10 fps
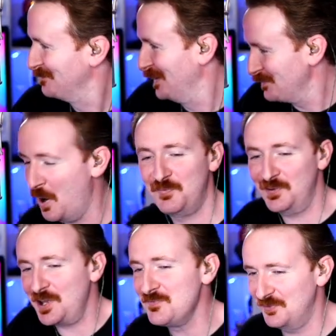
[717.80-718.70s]
We're all
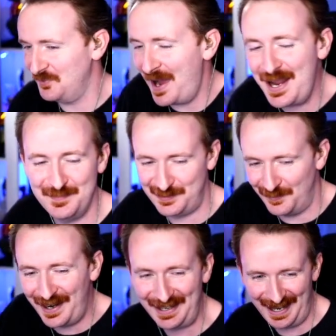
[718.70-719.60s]
freaking vibing
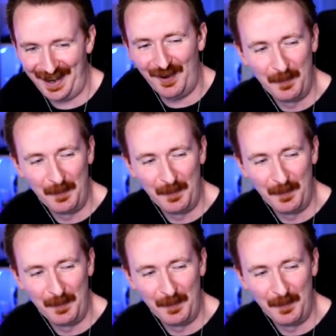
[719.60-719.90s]
right now.